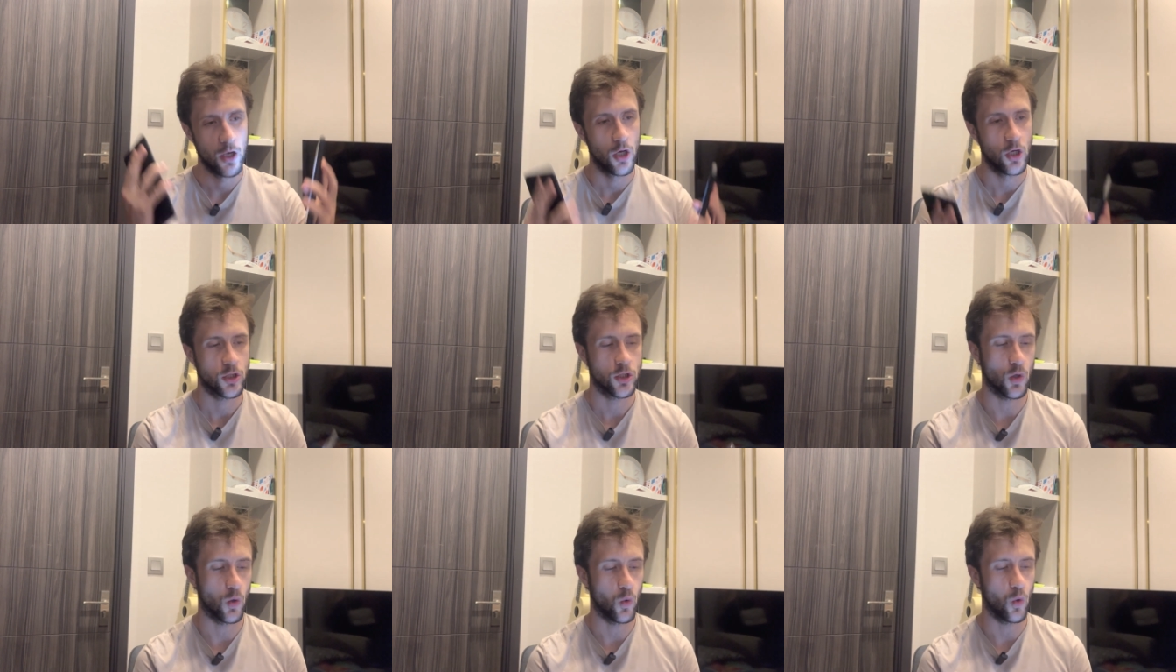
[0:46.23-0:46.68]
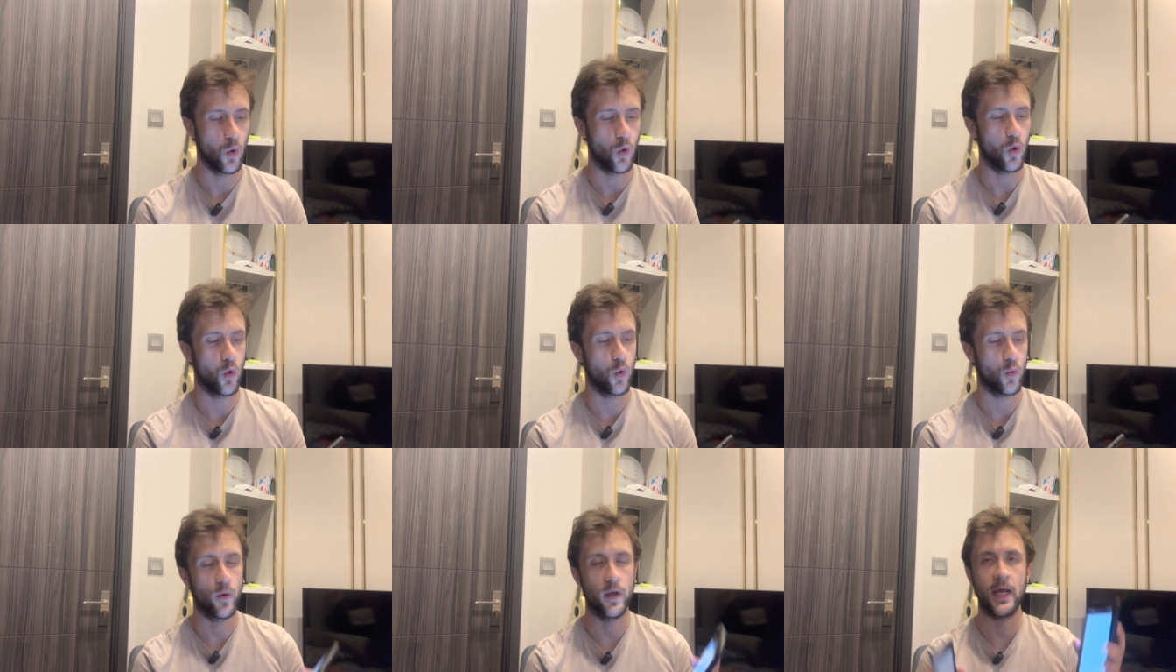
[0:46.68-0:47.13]
So
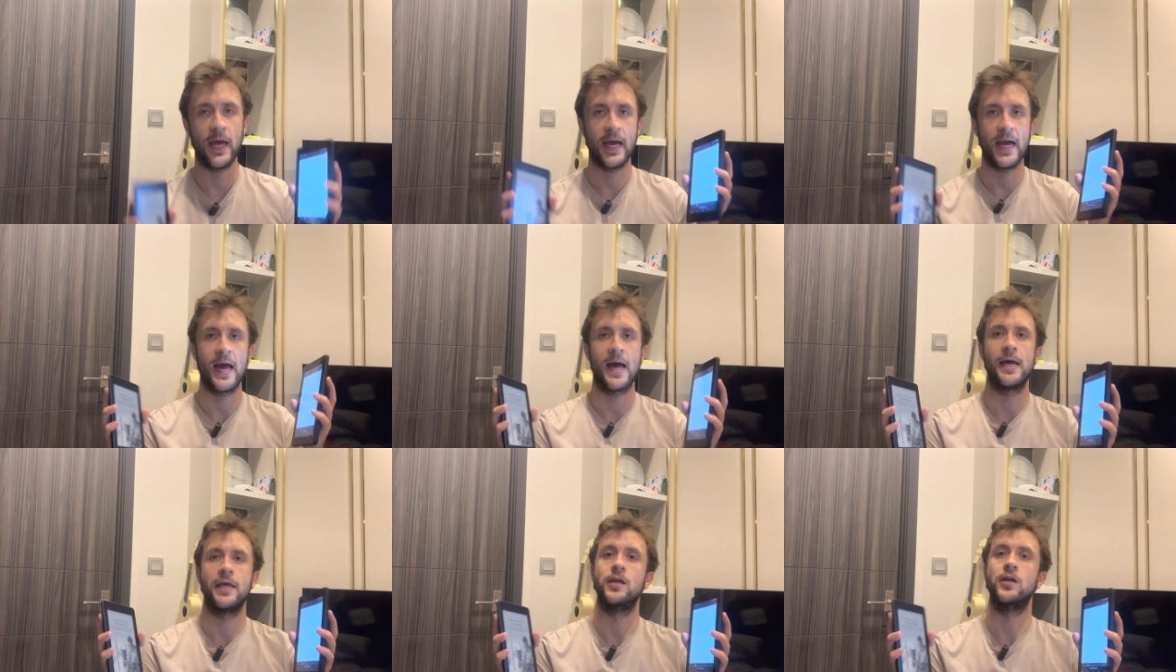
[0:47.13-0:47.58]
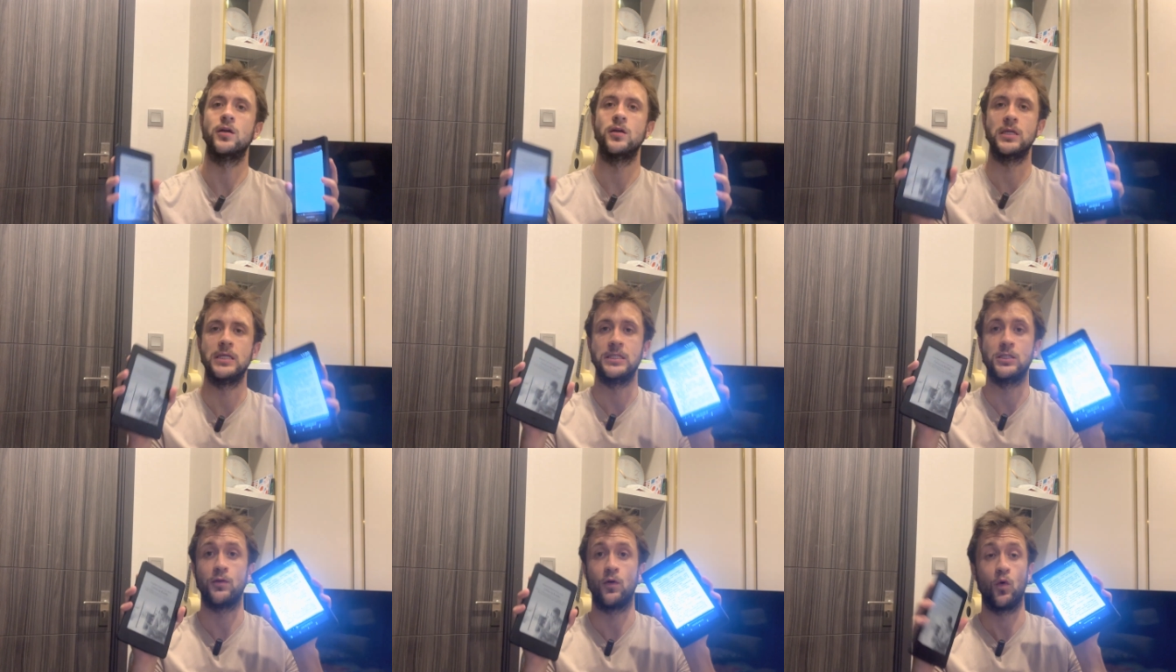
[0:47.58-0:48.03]
what I got here
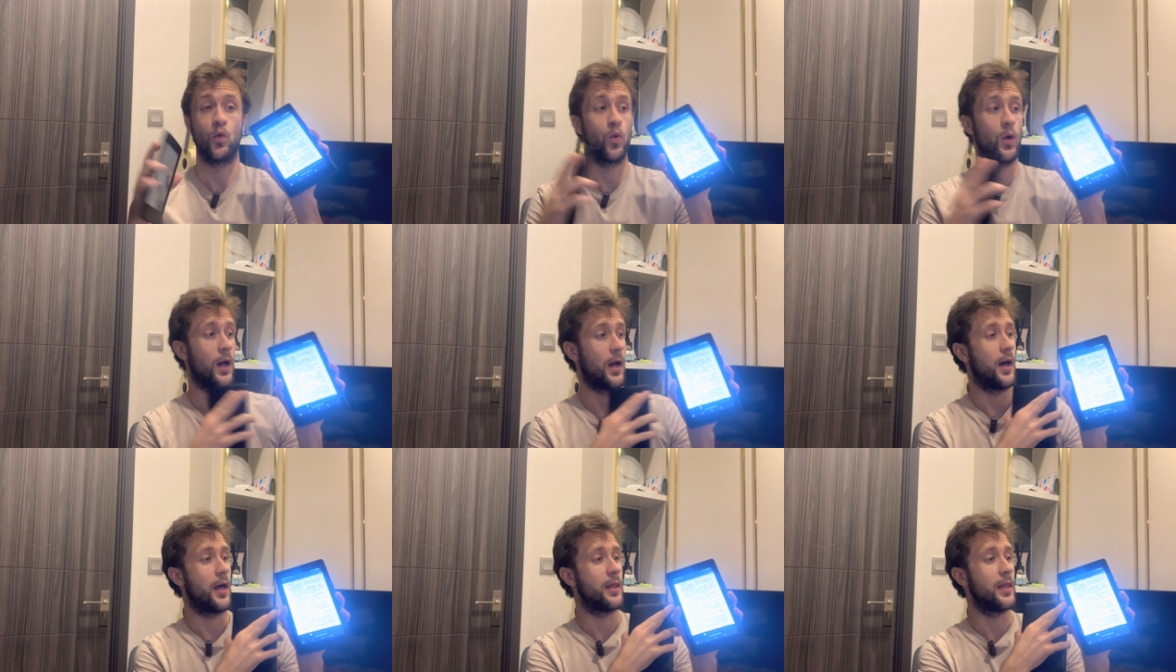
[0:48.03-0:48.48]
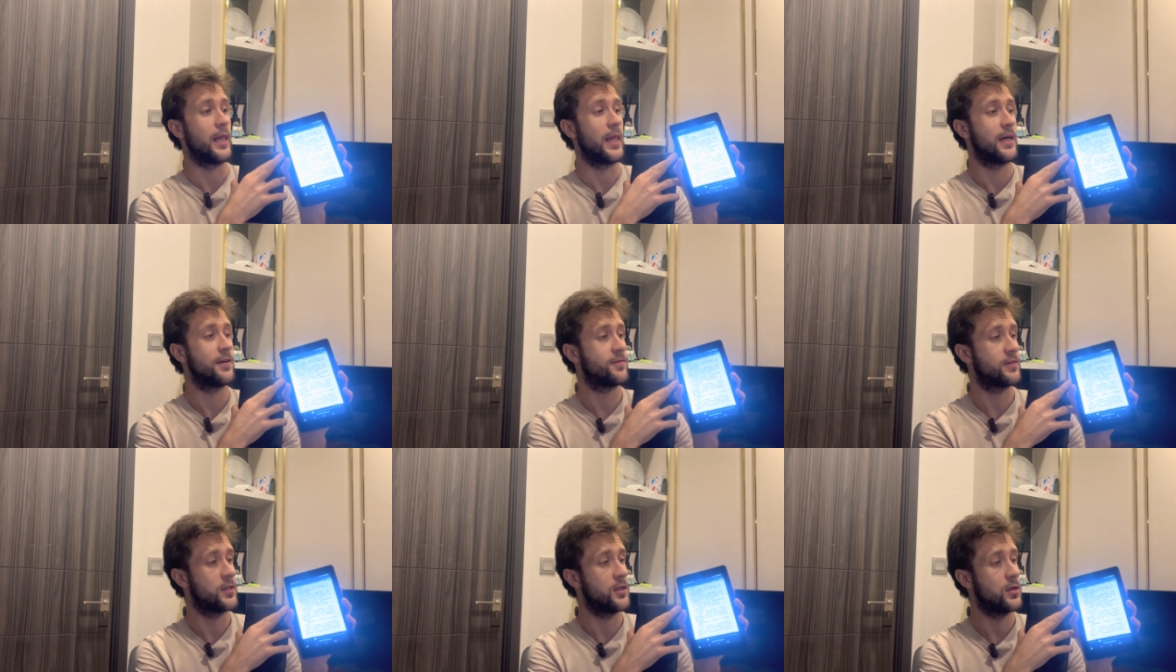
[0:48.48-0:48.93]
is, on the
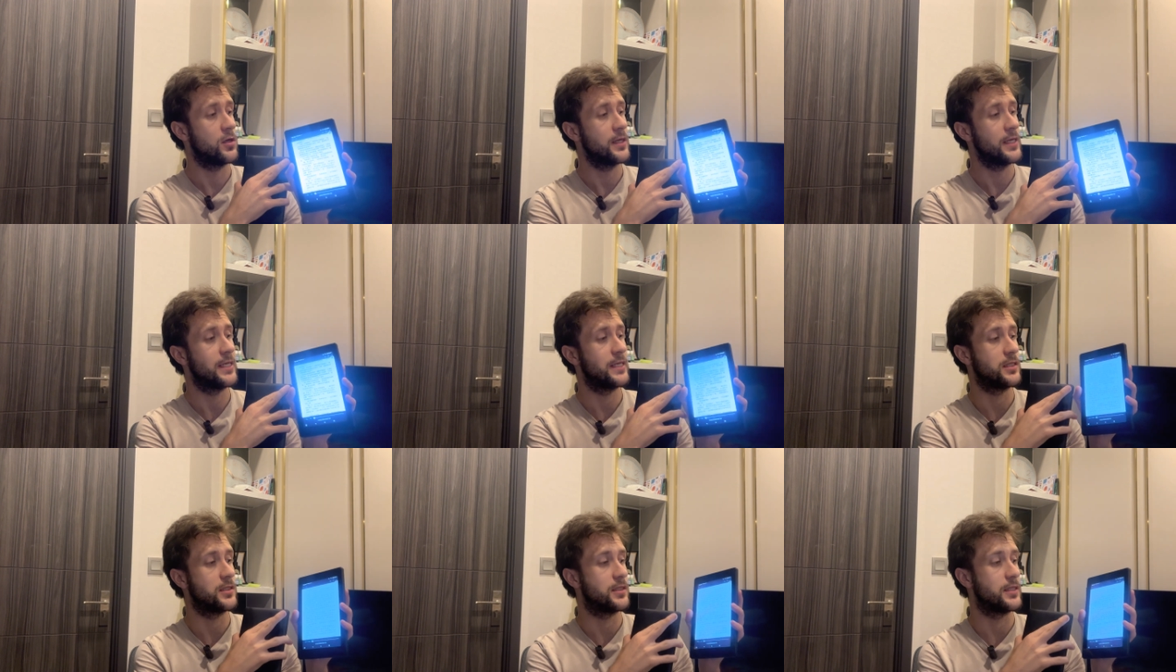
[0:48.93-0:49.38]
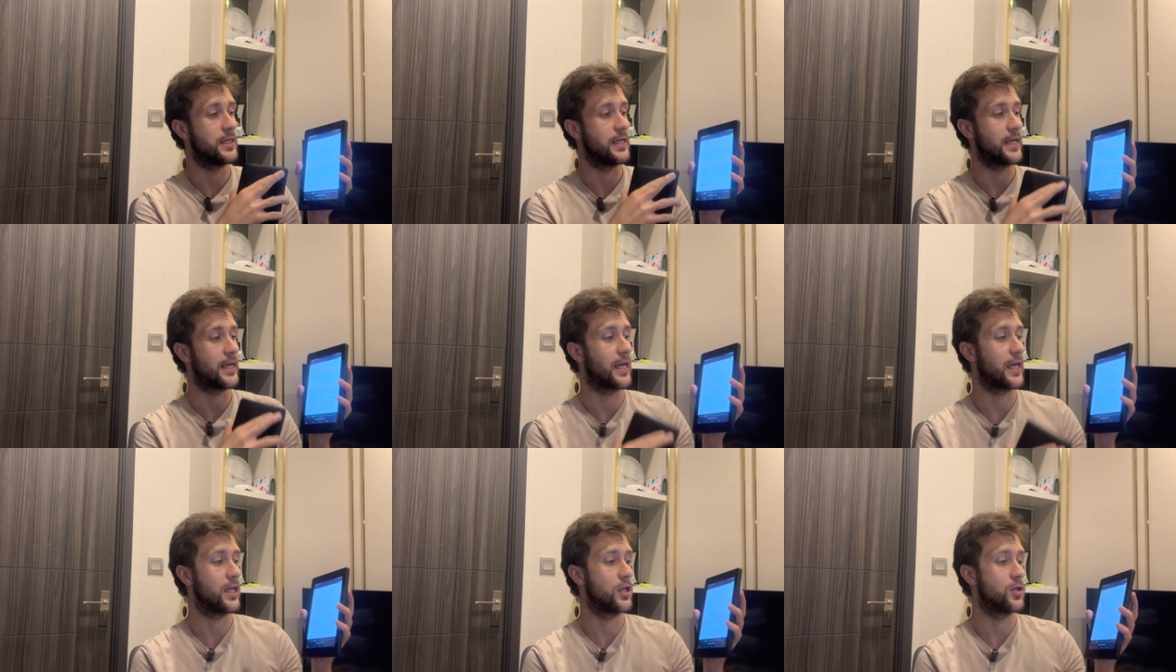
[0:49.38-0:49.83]
left here is the
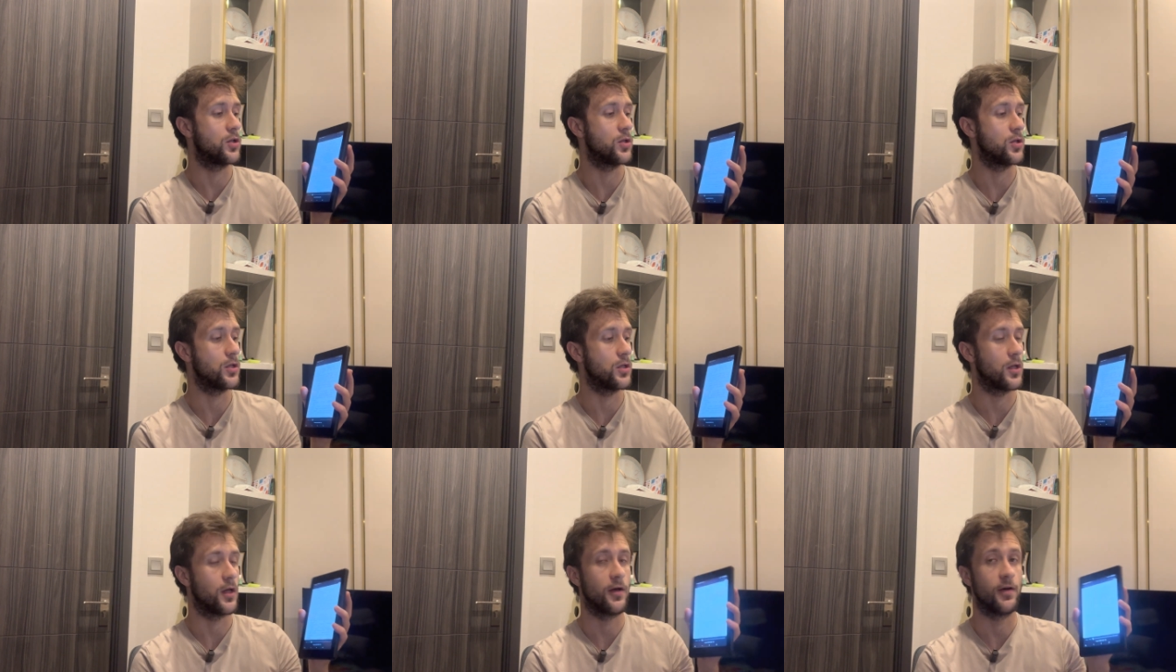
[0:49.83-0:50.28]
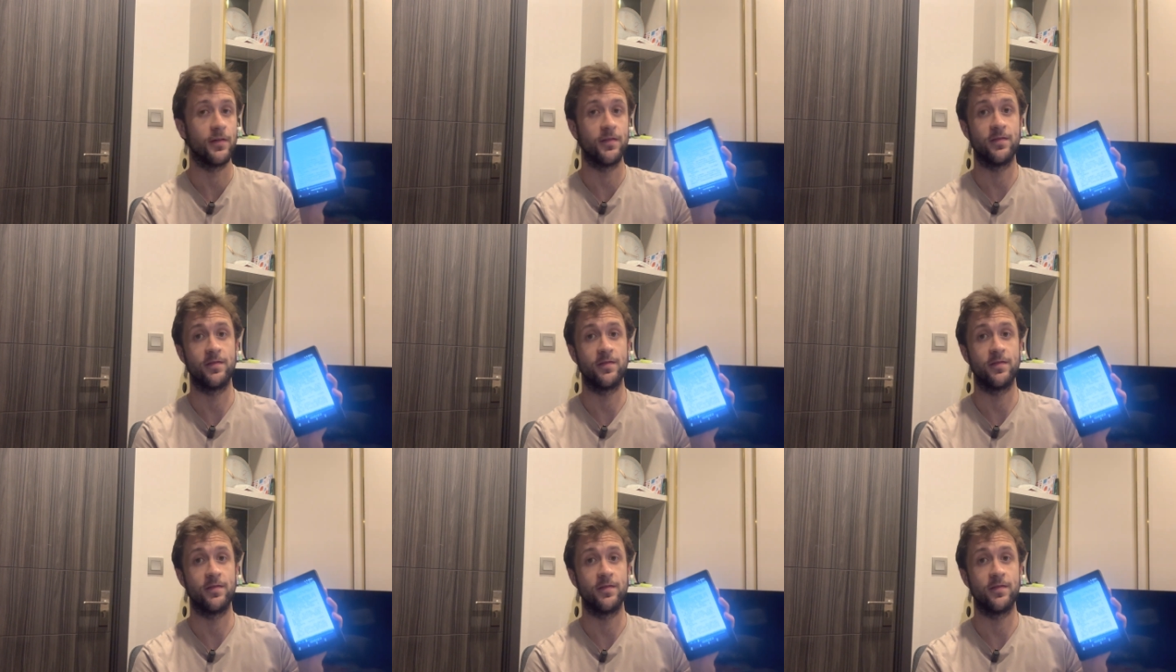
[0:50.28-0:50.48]
Kindle